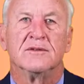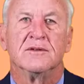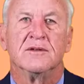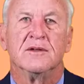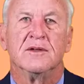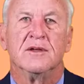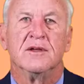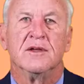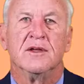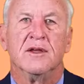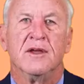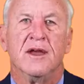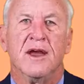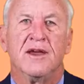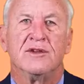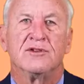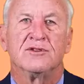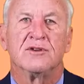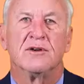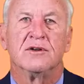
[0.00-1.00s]
AI
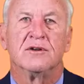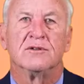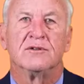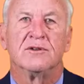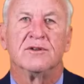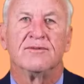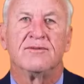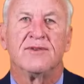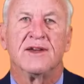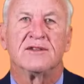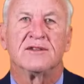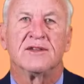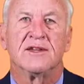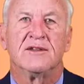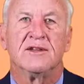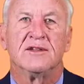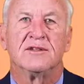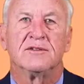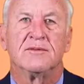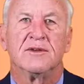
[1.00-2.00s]
struggles with effects like
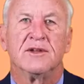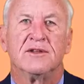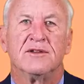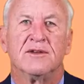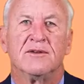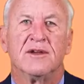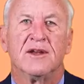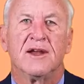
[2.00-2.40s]
this because they rely